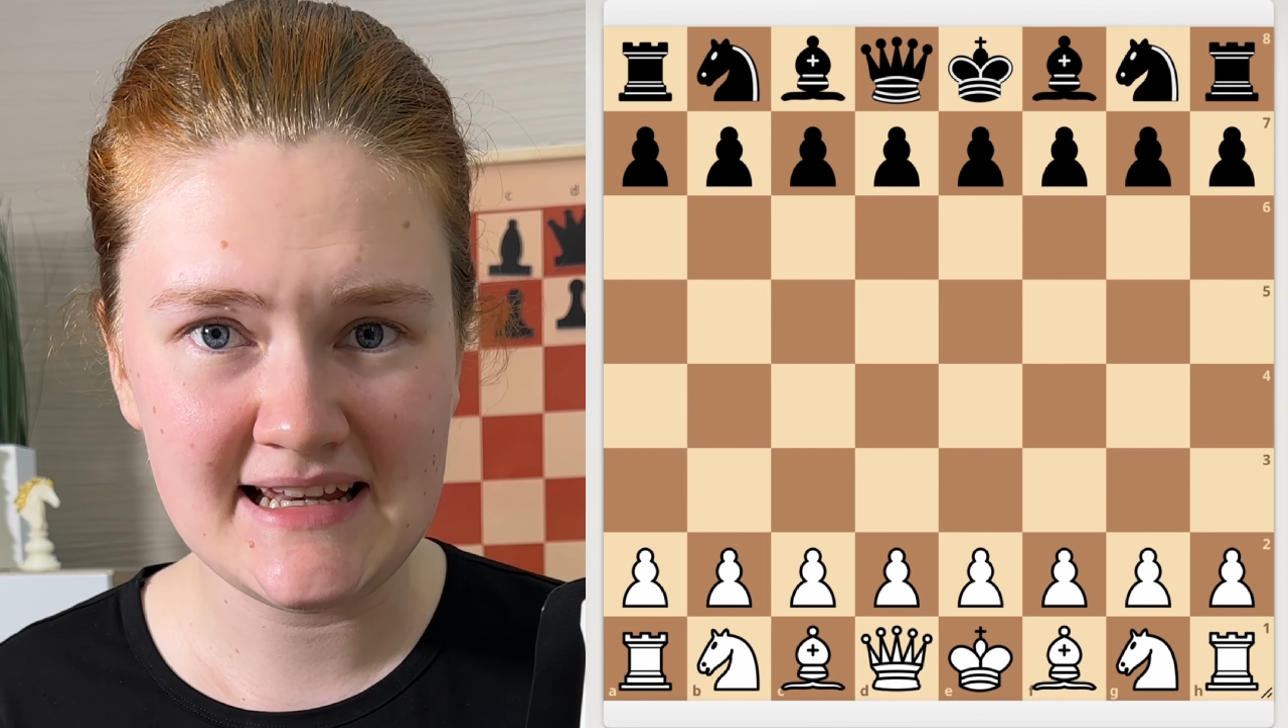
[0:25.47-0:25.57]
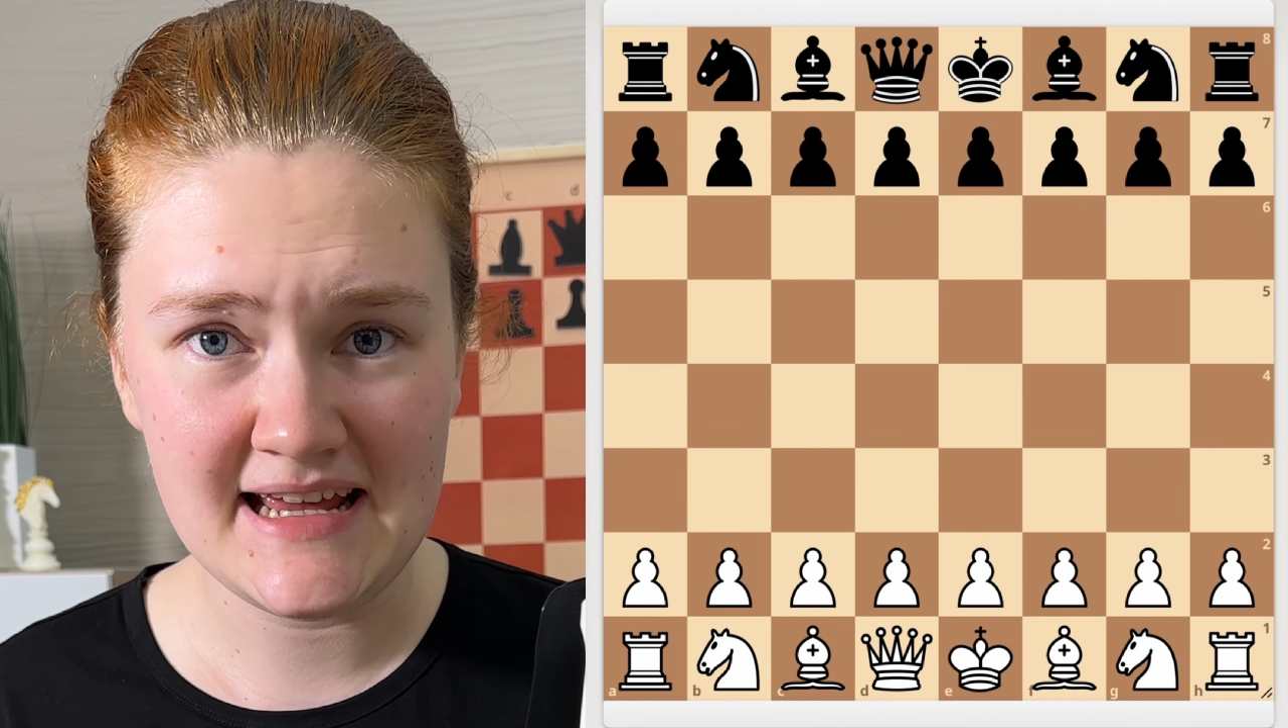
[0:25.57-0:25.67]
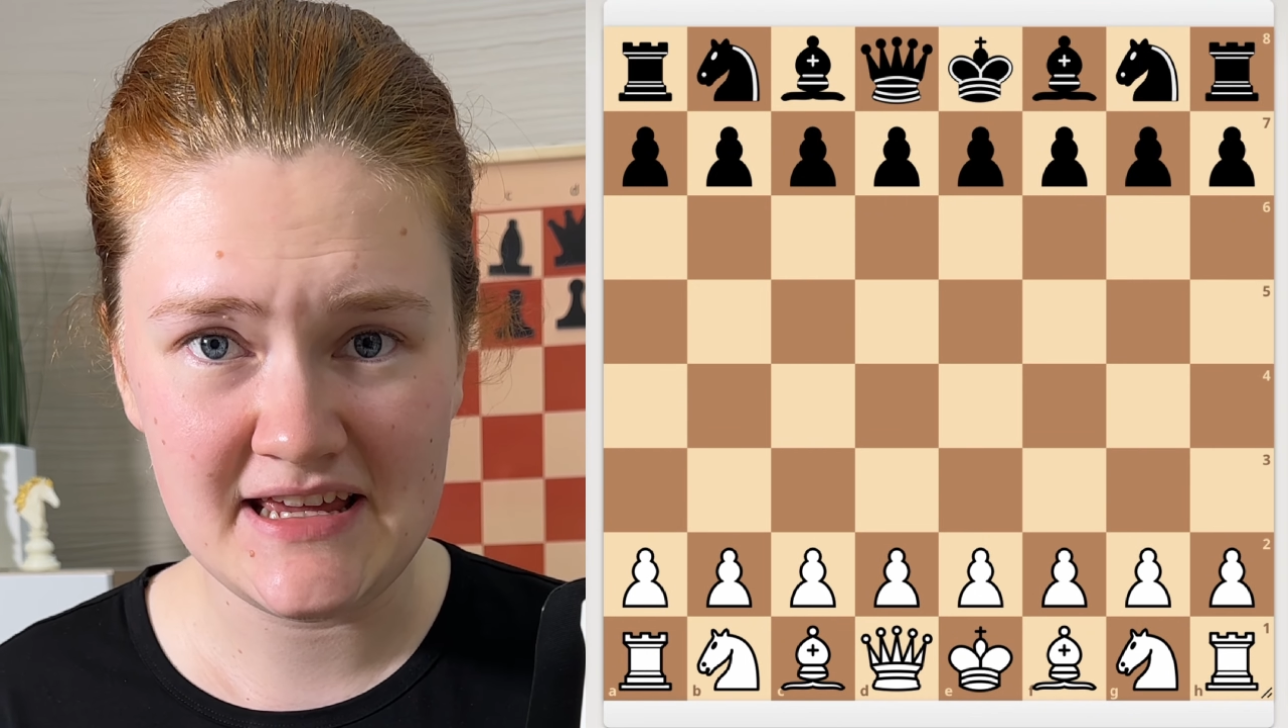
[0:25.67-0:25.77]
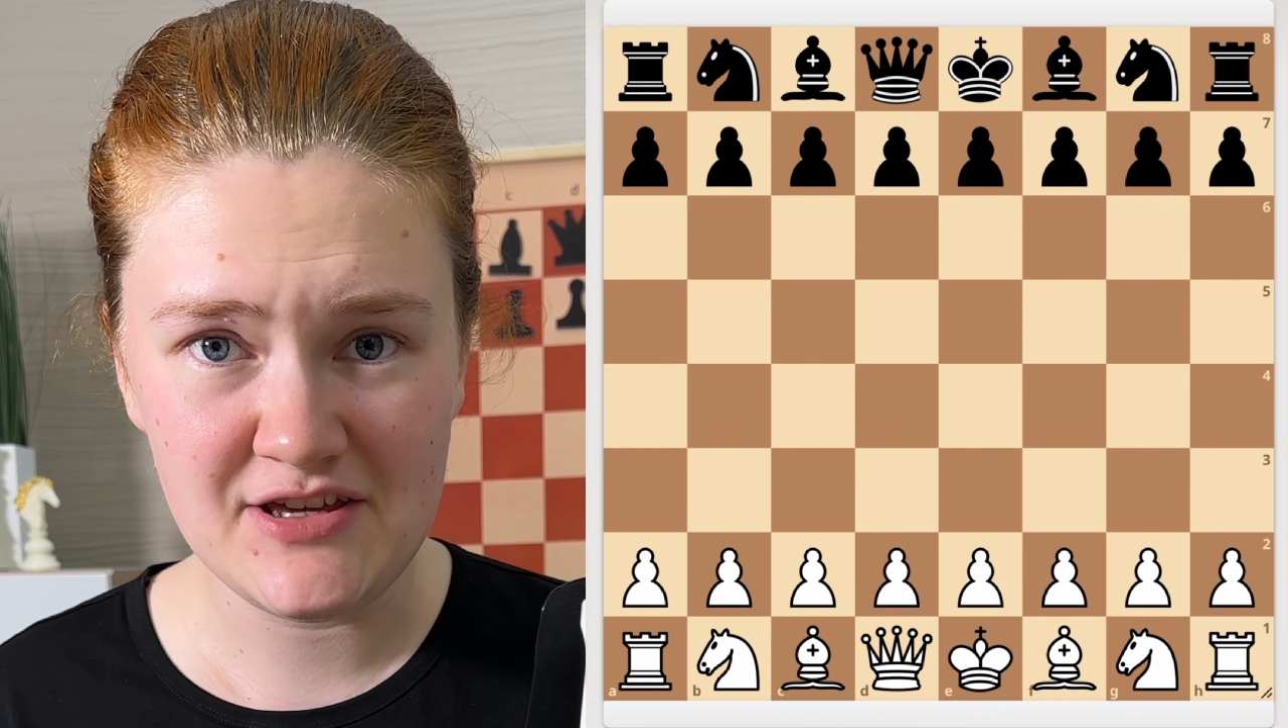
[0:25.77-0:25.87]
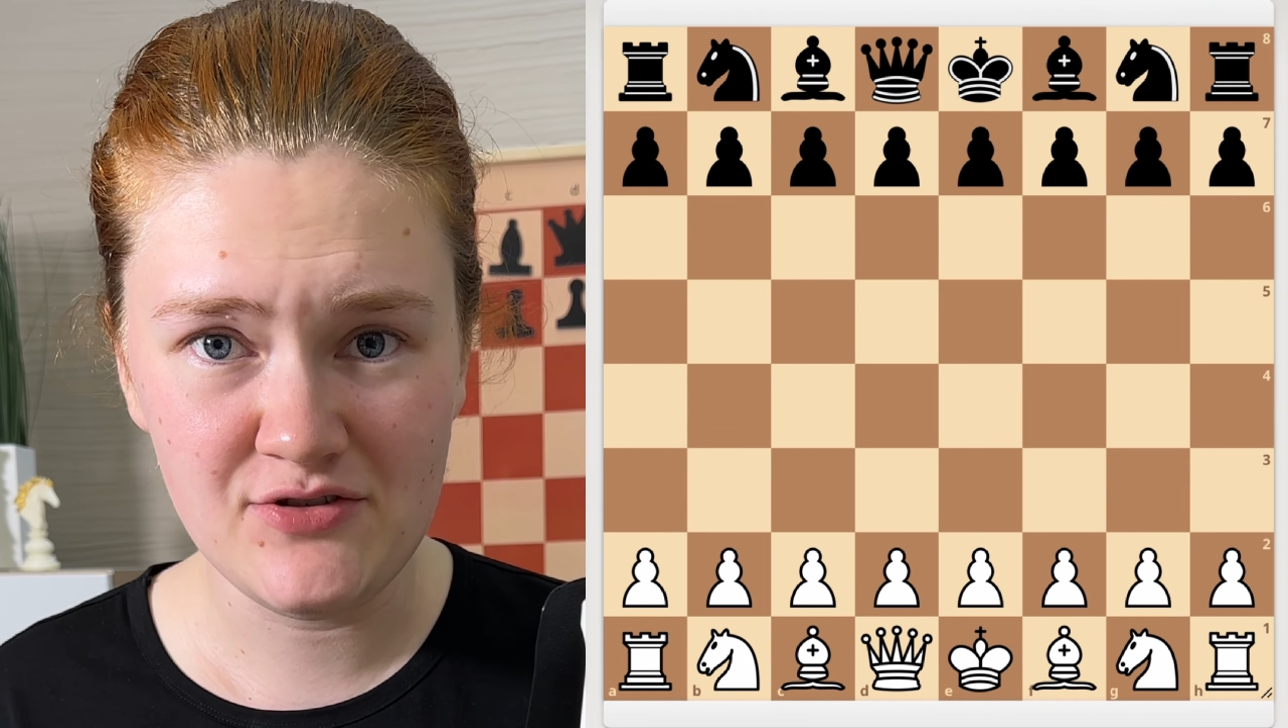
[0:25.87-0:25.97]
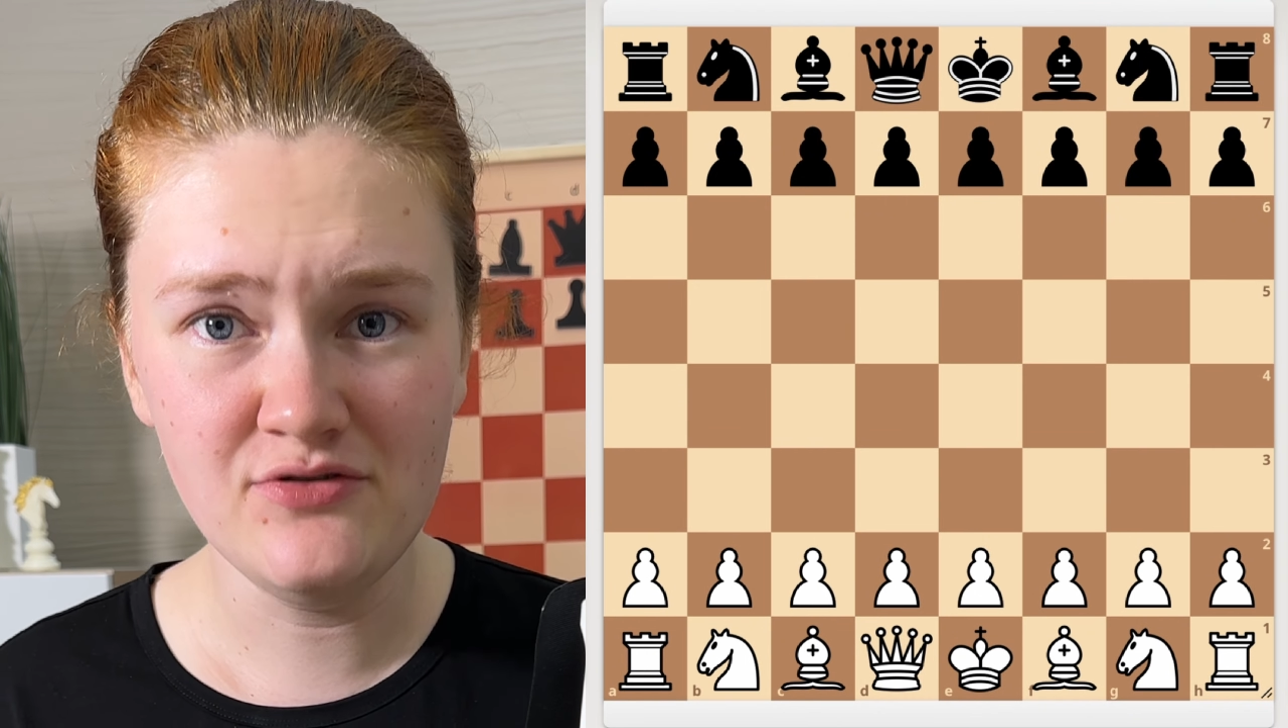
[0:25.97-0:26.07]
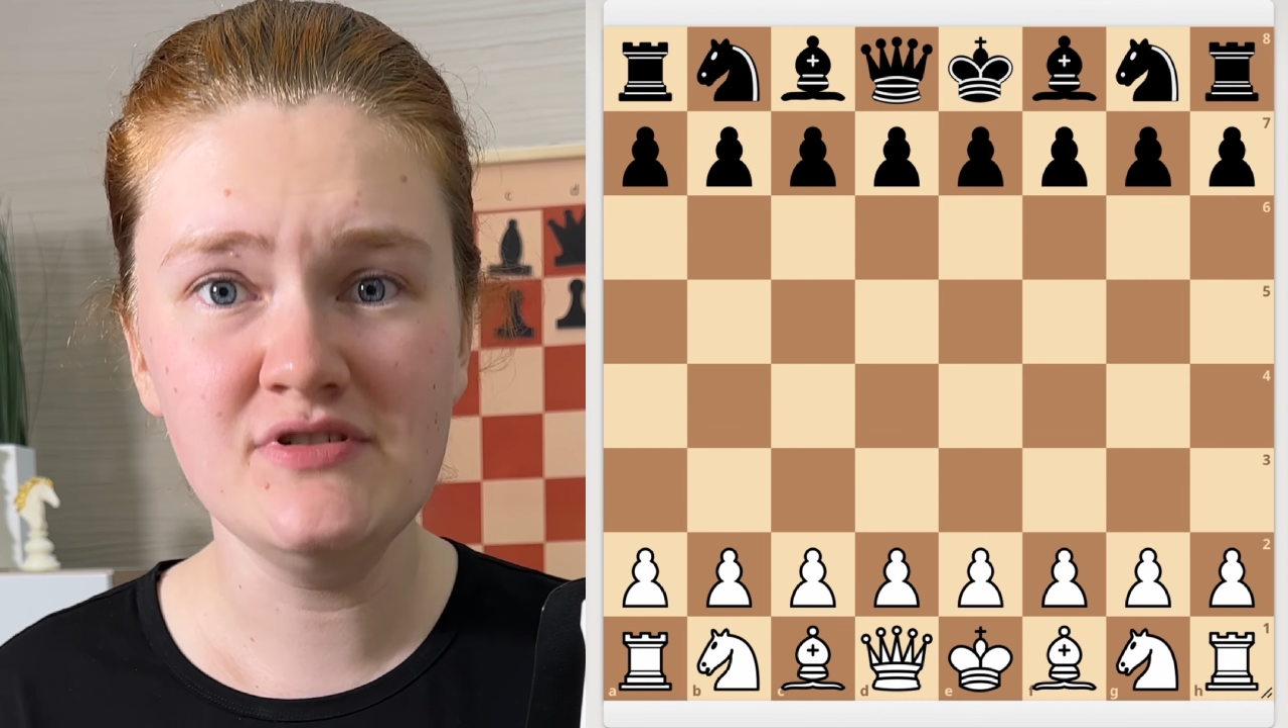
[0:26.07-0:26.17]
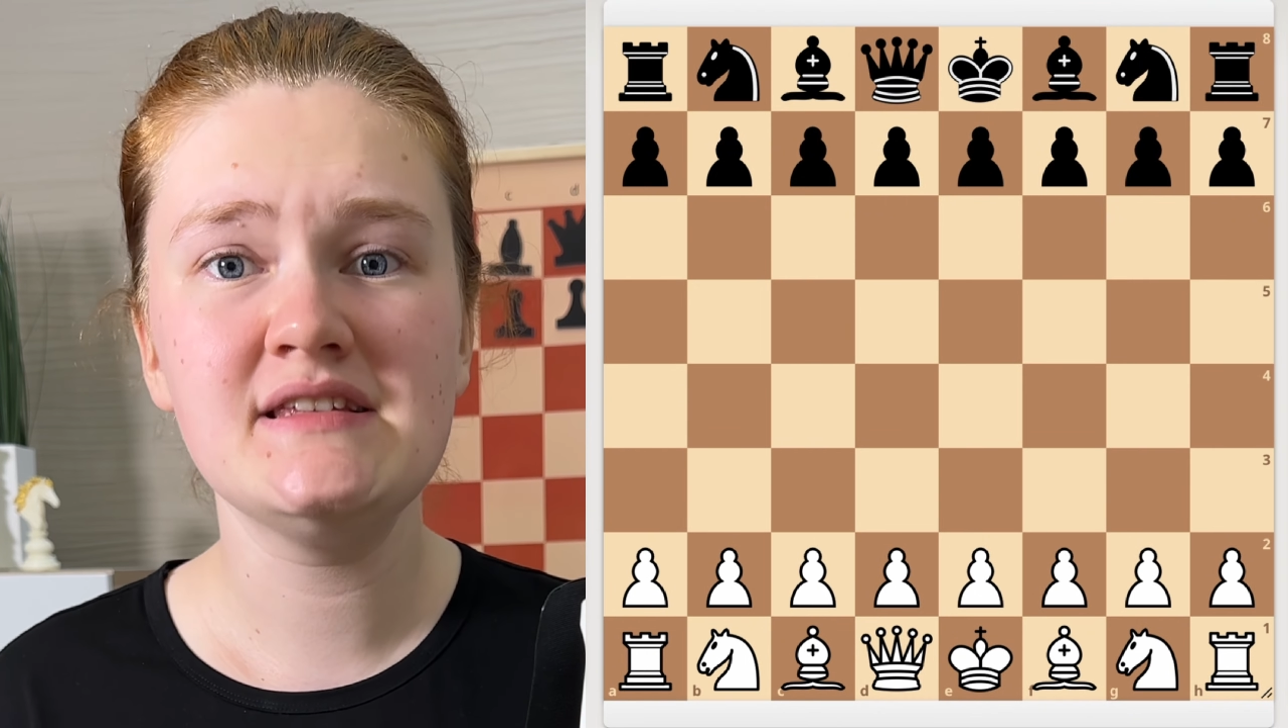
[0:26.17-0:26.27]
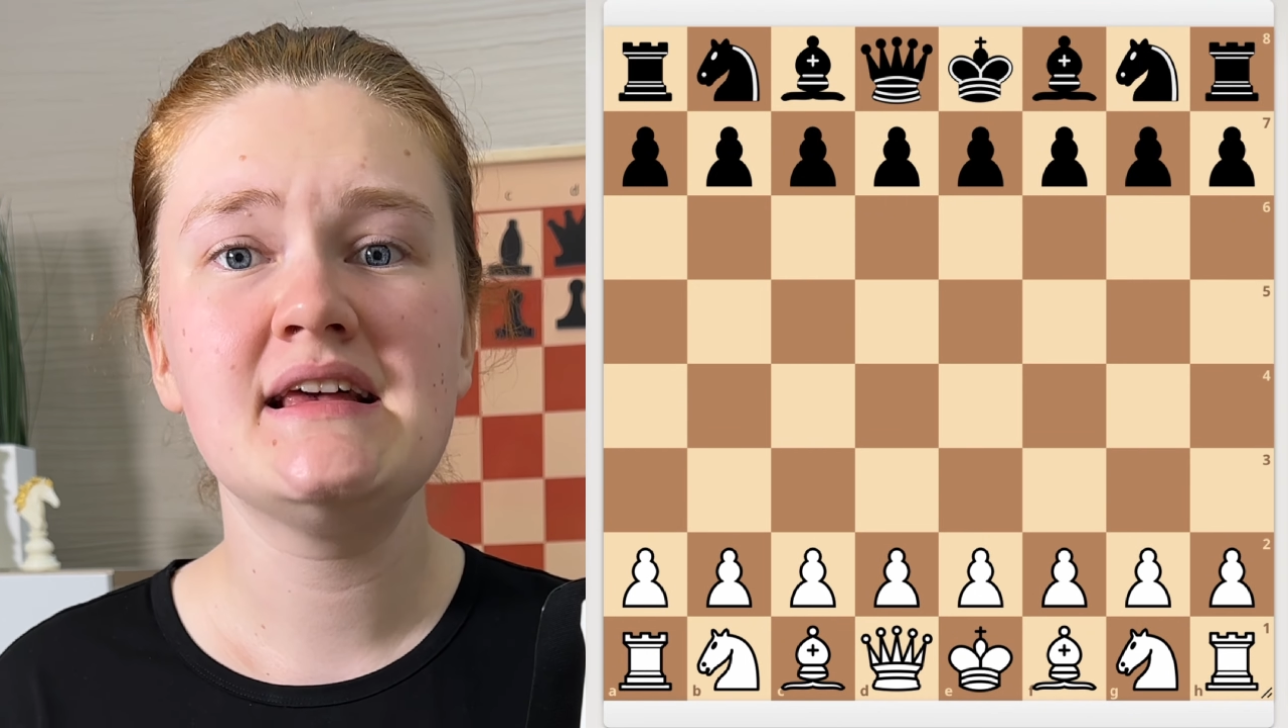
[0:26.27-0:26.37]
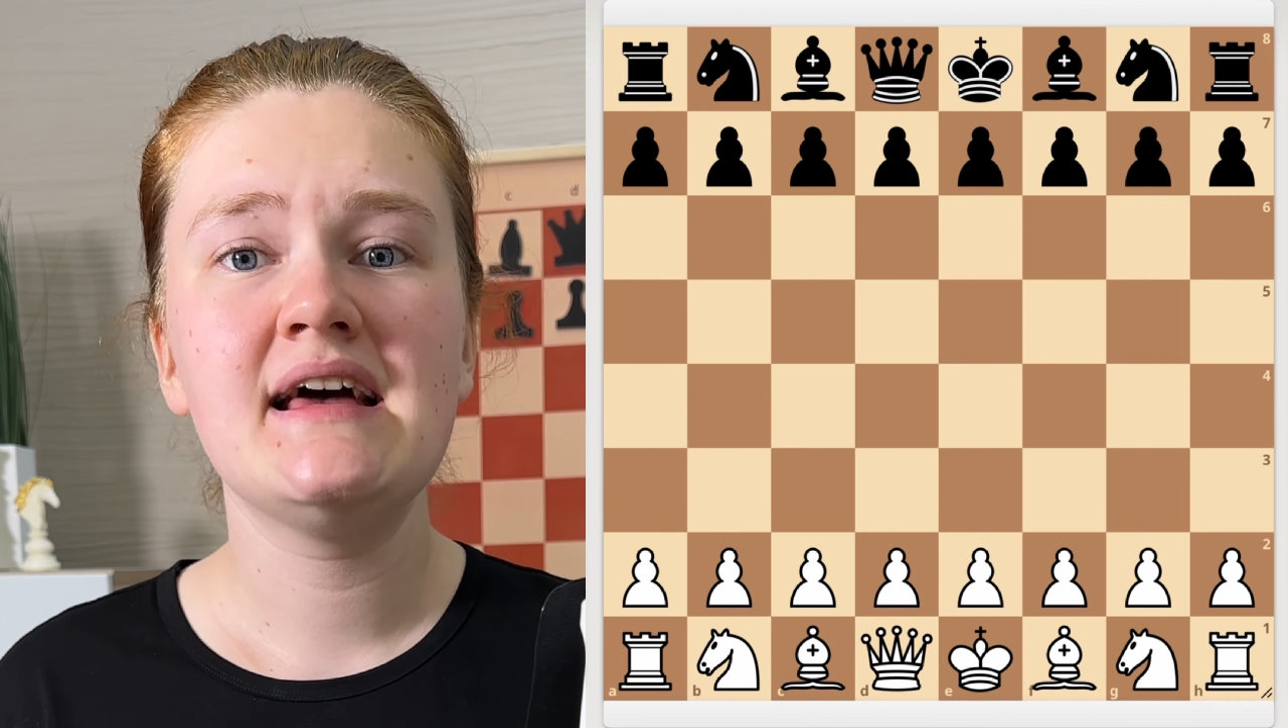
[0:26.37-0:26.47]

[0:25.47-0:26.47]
use?